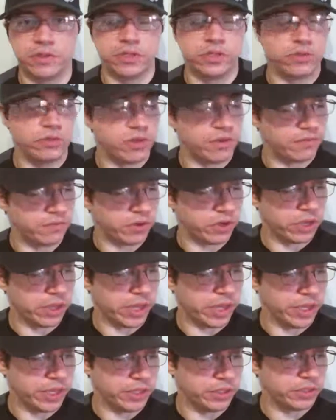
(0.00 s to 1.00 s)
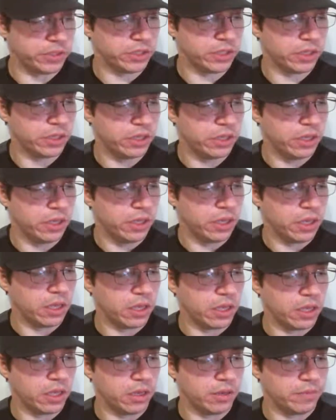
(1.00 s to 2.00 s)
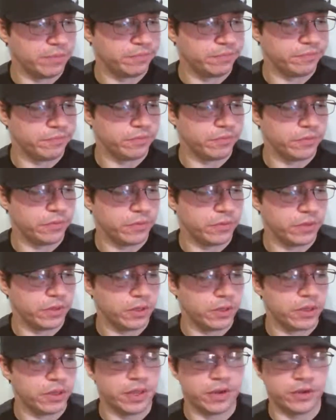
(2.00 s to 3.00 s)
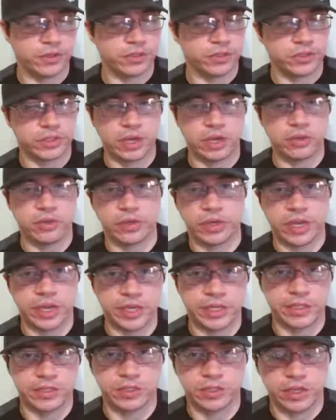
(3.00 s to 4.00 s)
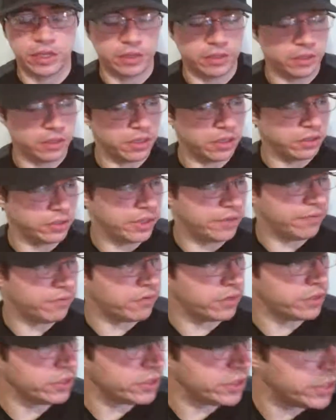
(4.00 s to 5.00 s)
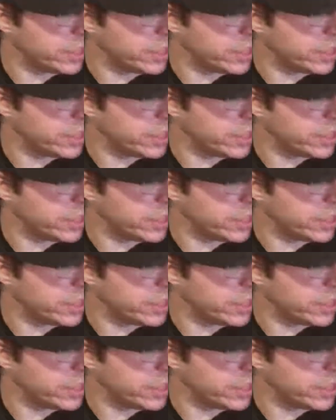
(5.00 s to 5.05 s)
of the two different kinds. And there's other kinds that are different